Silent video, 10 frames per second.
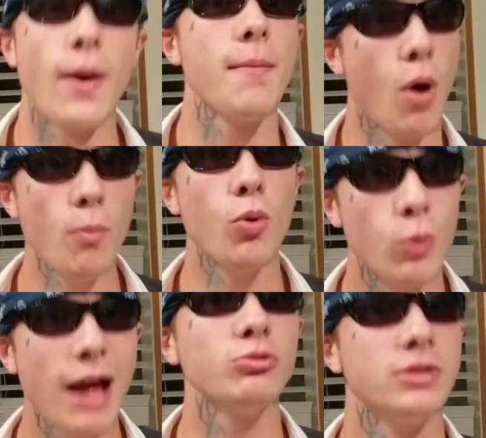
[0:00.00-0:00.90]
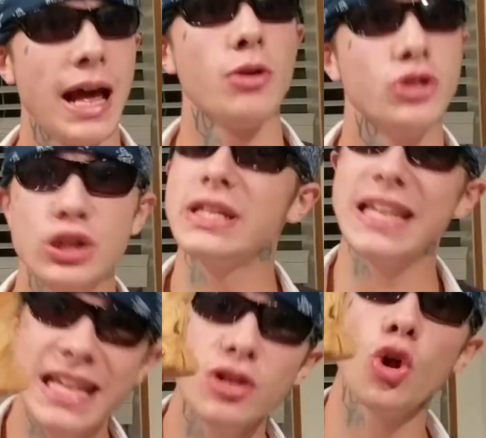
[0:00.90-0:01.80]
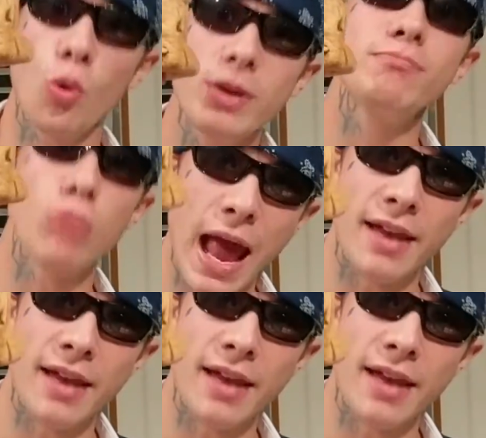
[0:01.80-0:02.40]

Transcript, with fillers: now I mope around sad, just eating whole wheat